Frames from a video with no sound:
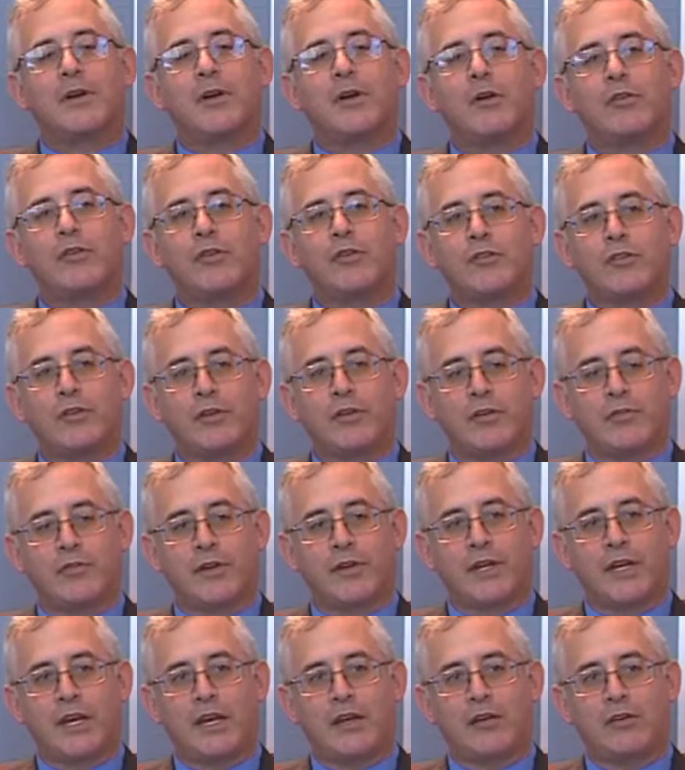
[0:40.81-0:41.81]
Kosher
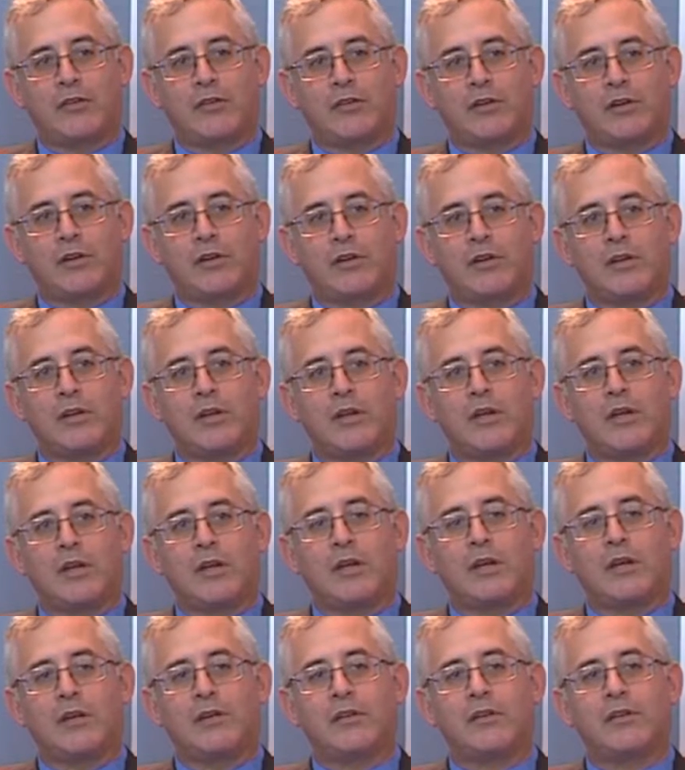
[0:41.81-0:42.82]
certification
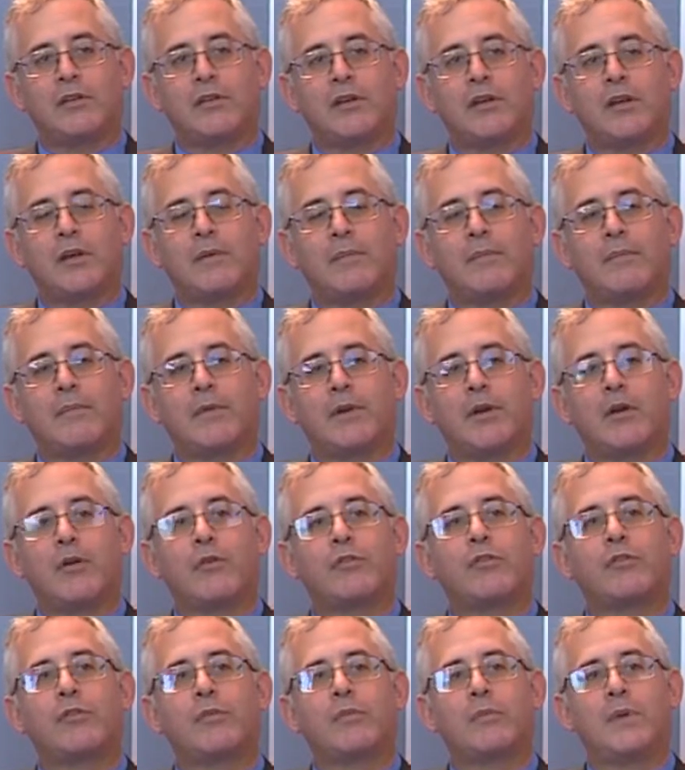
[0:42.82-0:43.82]
is
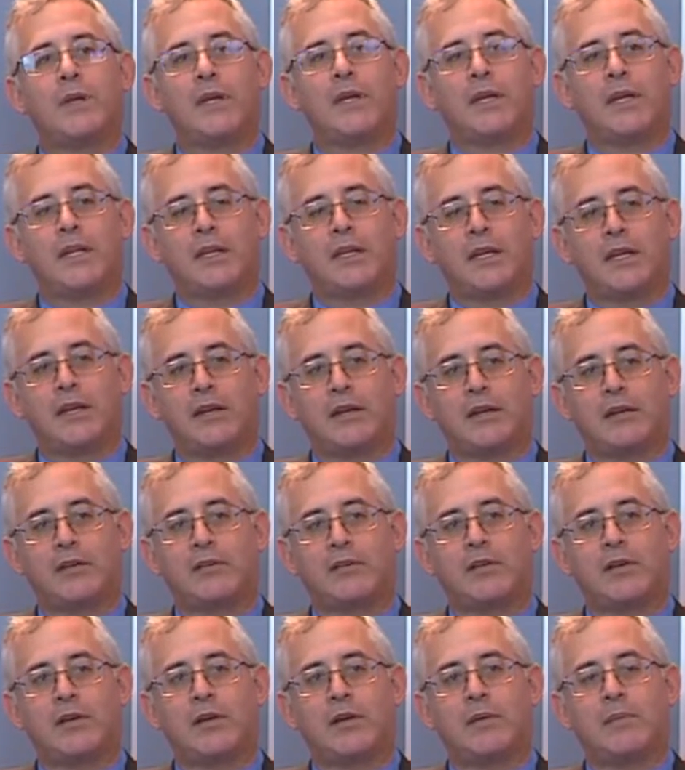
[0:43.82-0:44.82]
kosher, meaning that
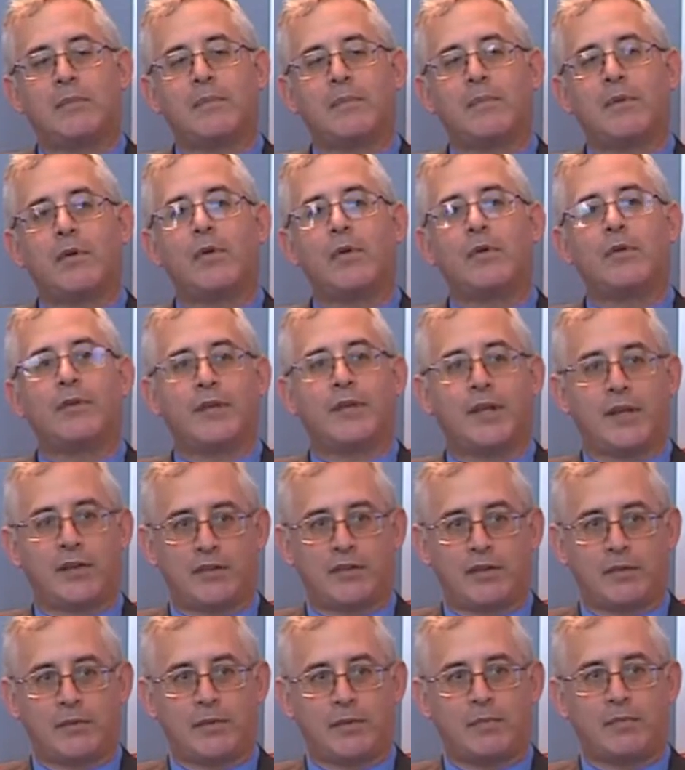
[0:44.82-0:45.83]
it's Old
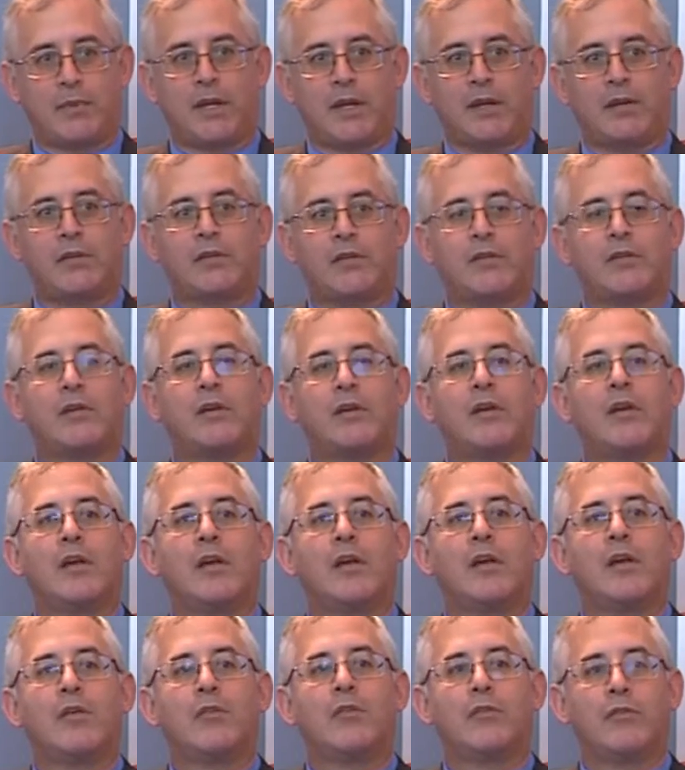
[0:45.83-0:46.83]
Testament based
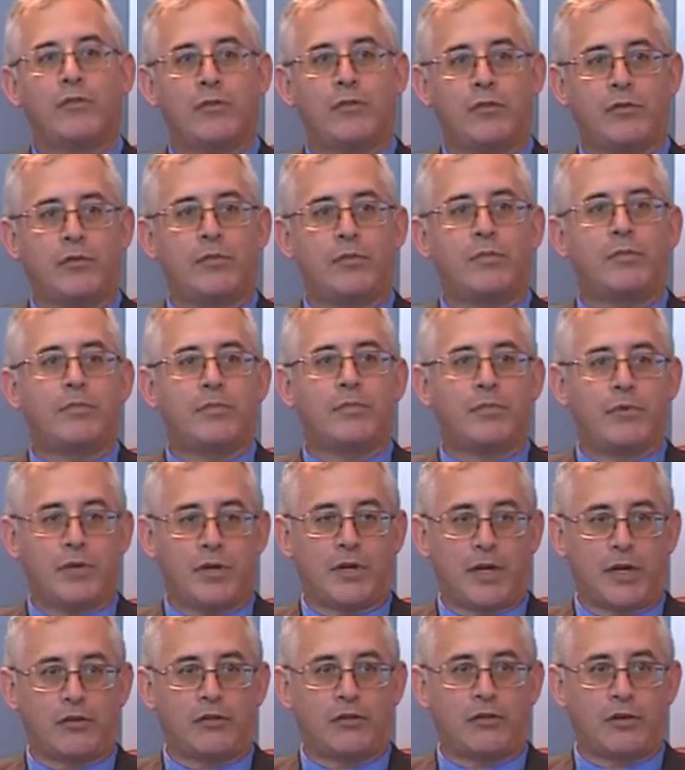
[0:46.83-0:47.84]
food
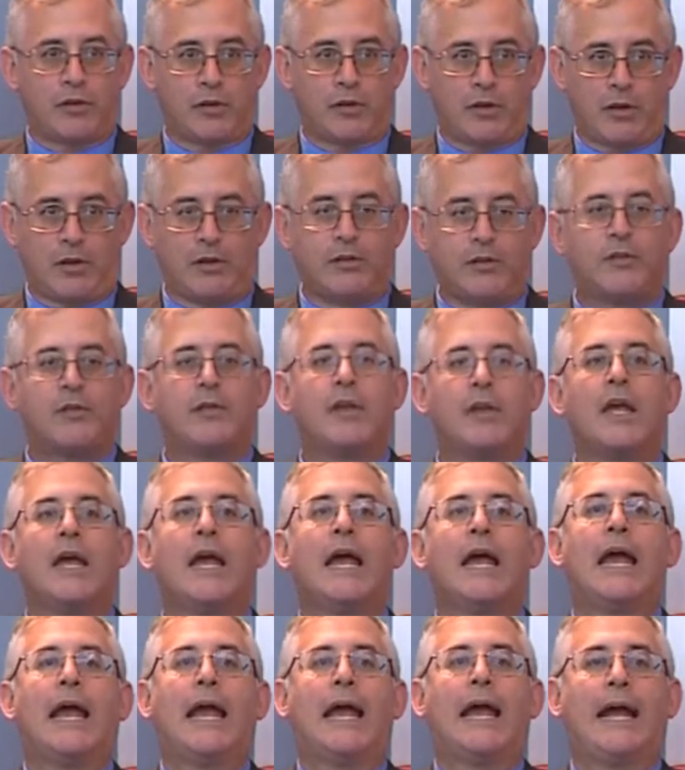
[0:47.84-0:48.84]
production laws,
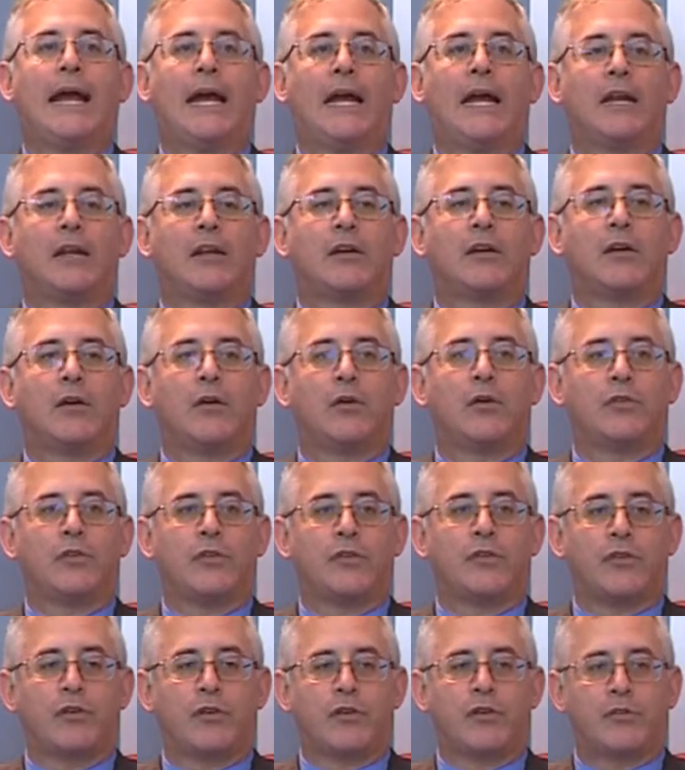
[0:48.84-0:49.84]
and
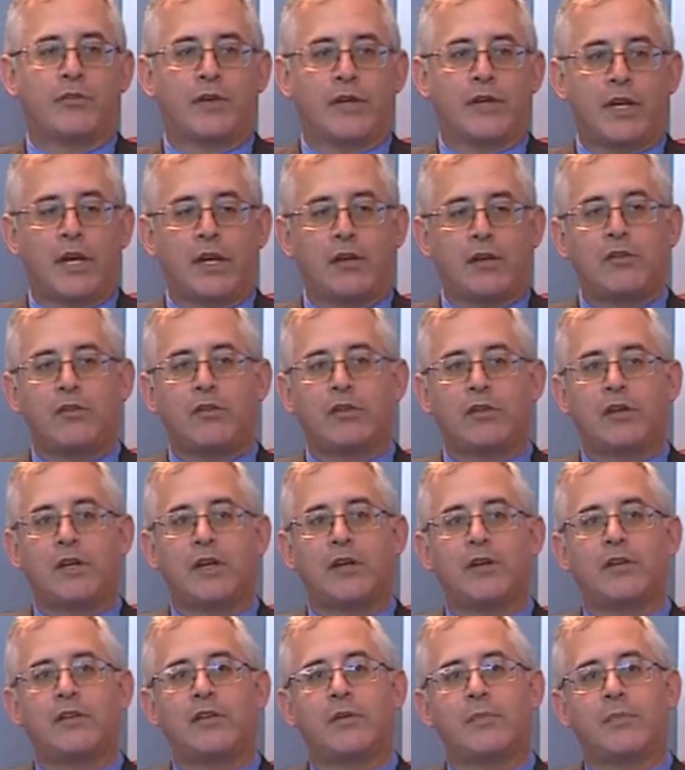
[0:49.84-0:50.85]
kosher certification
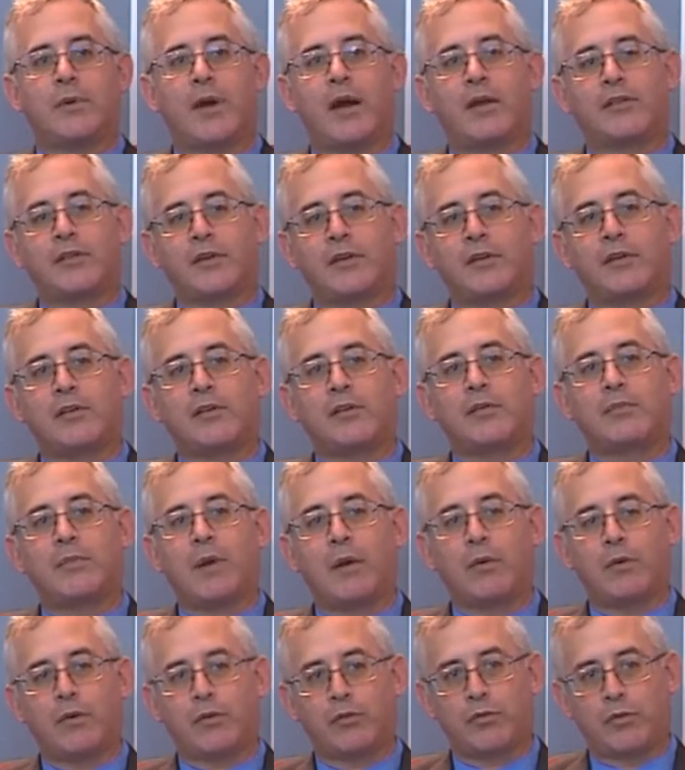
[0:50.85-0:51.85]
is the process
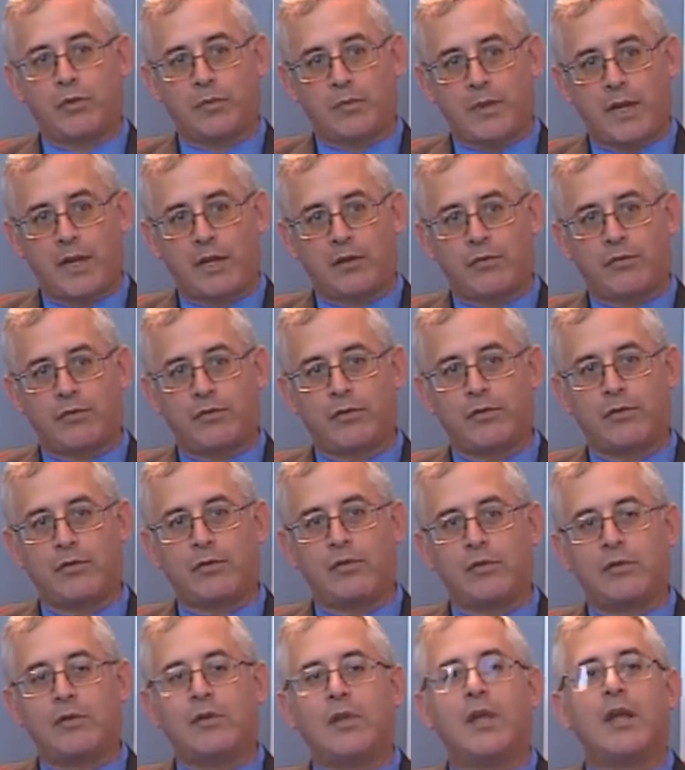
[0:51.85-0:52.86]
by which we make
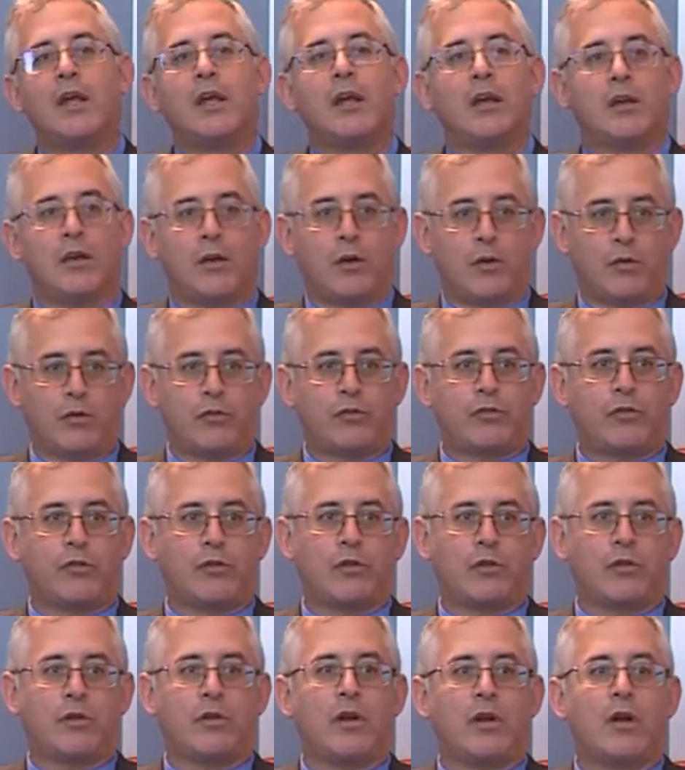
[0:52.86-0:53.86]
food
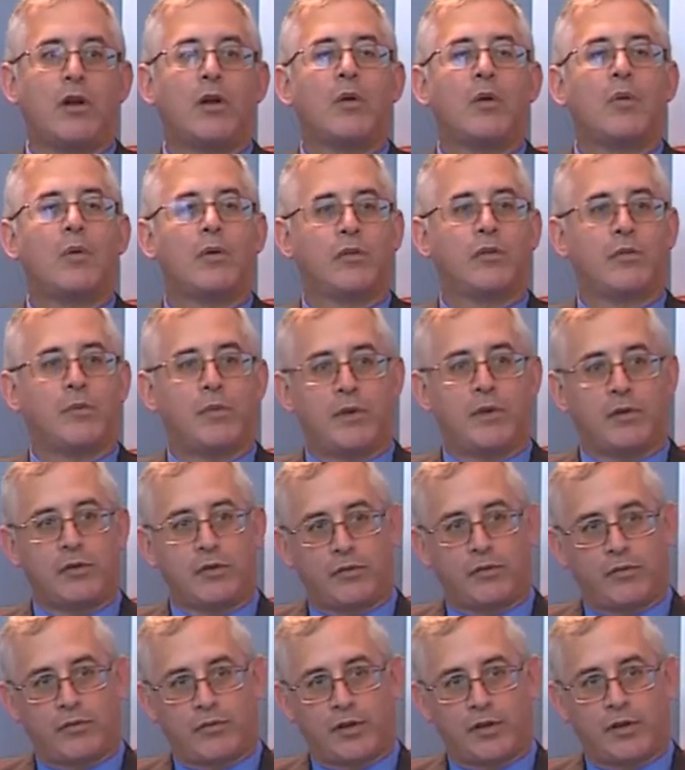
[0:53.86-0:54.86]
kosher, which means
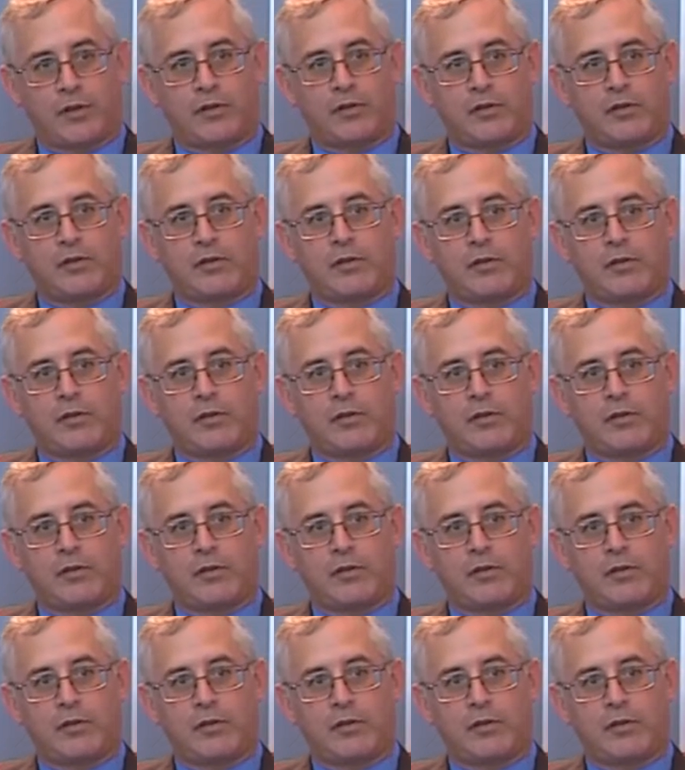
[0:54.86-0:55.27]
fit